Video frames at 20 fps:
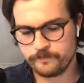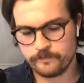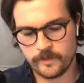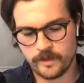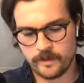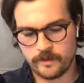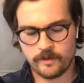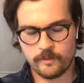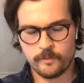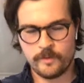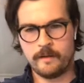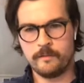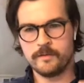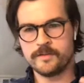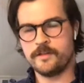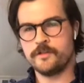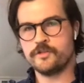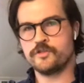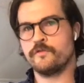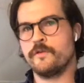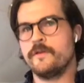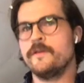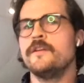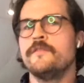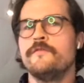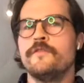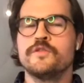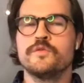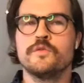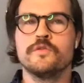uh, when i was an ind
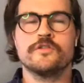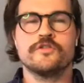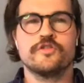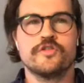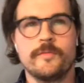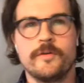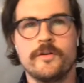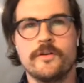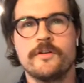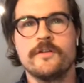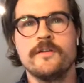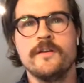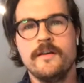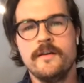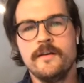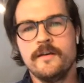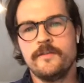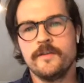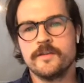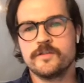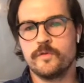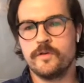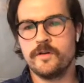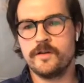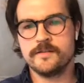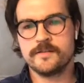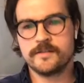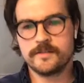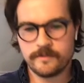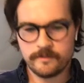individual contributor this
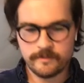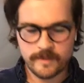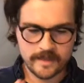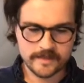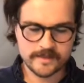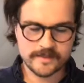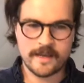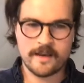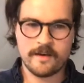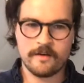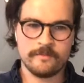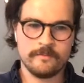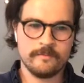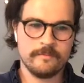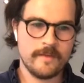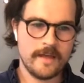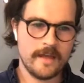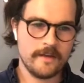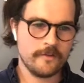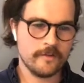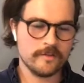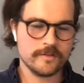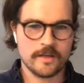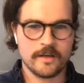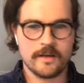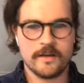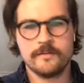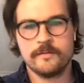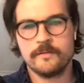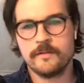was heads down headphones
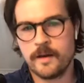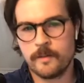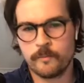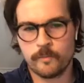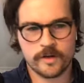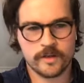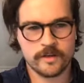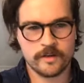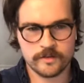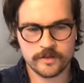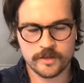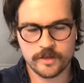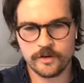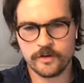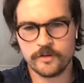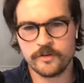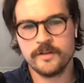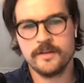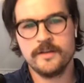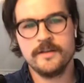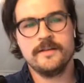on i'm working on code